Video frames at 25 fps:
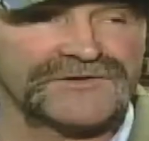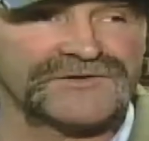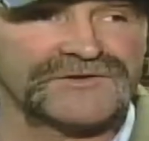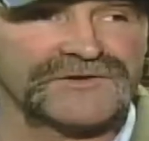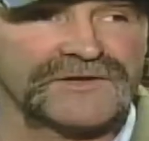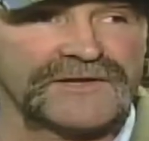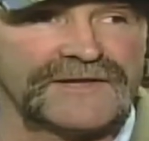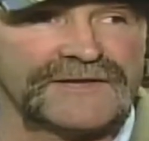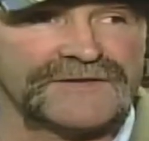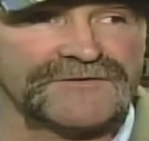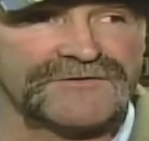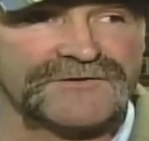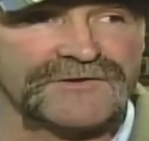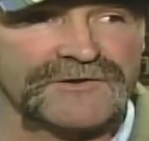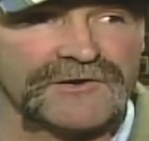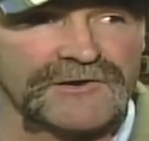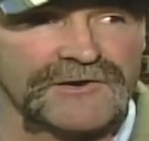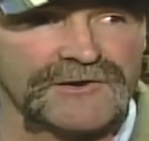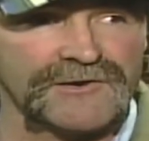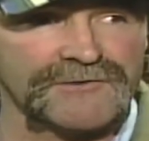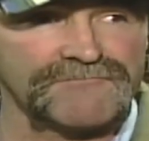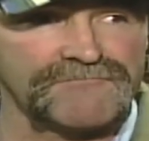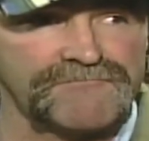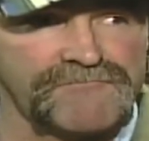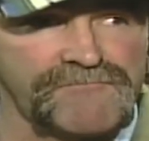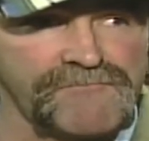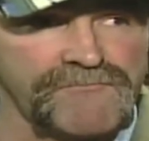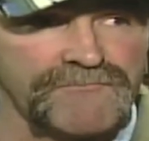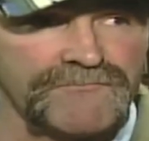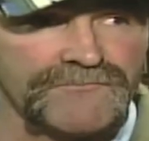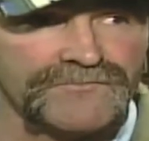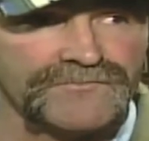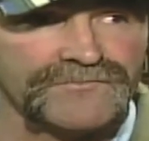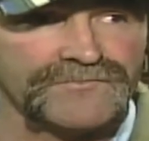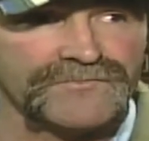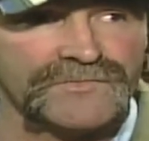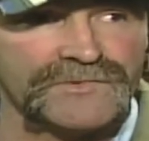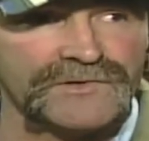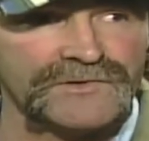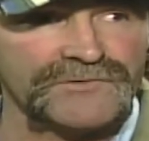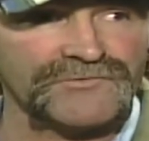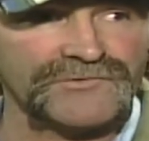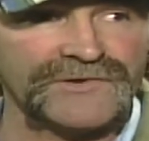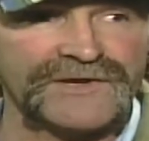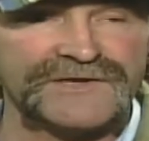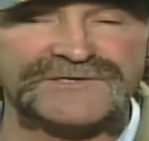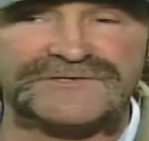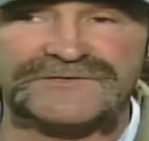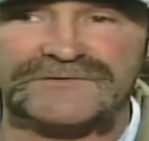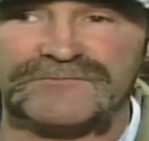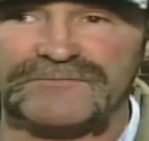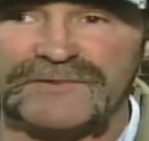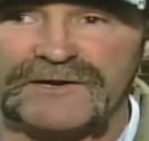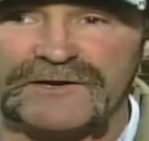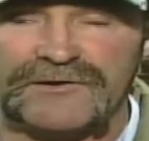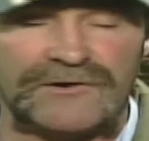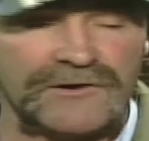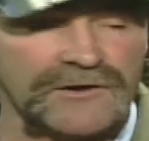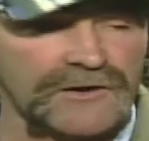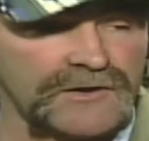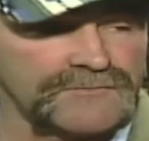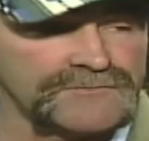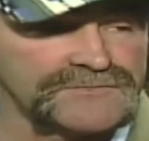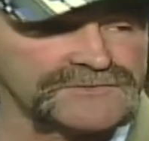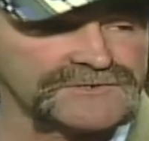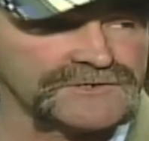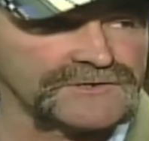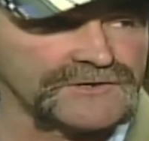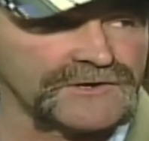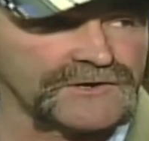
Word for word: It's against our rights to bear arms and